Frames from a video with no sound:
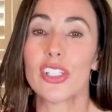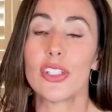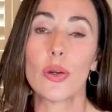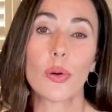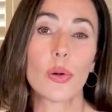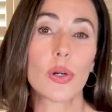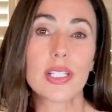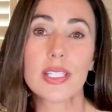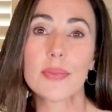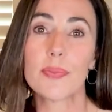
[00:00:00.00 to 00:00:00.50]

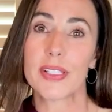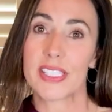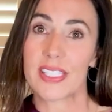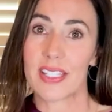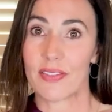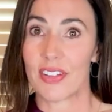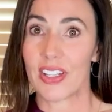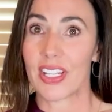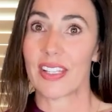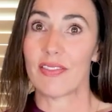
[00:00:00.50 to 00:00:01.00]
your
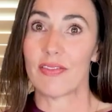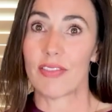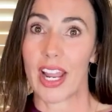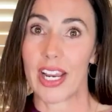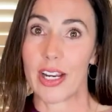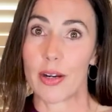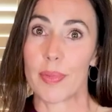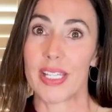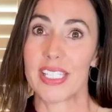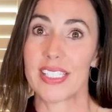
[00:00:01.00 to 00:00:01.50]
specific
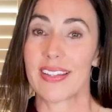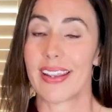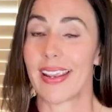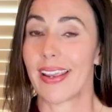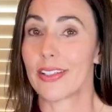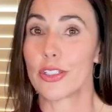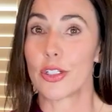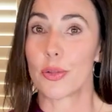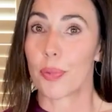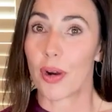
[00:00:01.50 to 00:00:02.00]
environment
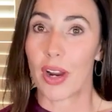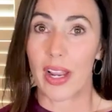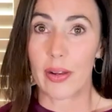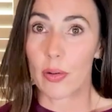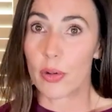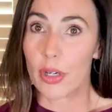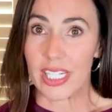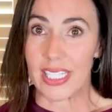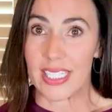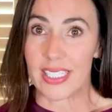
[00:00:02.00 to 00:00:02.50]
and your
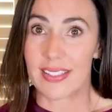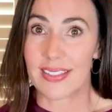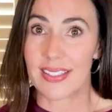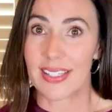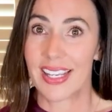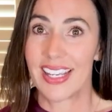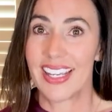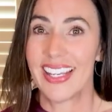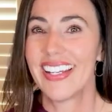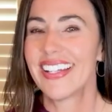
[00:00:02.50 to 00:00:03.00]
priorities.
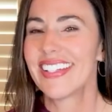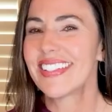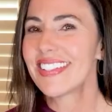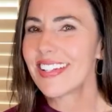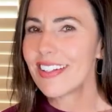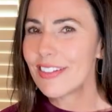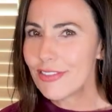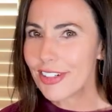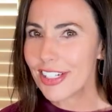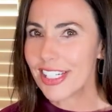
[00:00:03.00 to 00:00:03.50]

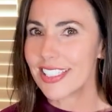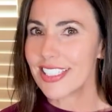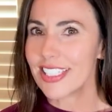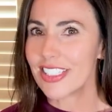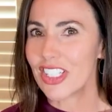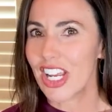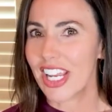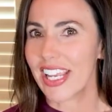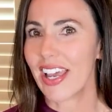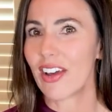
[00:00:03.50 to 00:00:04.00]
Don't forget to
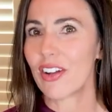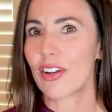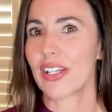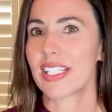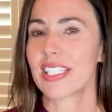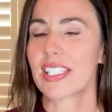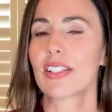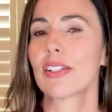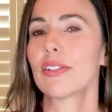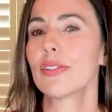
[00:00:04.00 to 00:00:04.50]
check out our
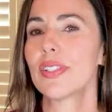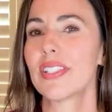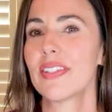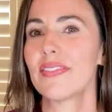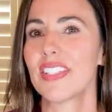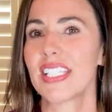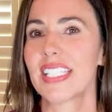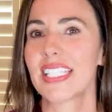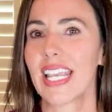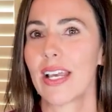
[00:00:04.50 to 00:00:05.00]
exclusive
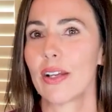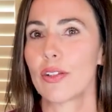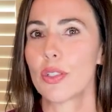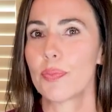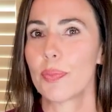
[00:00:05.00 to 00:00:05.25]
discounts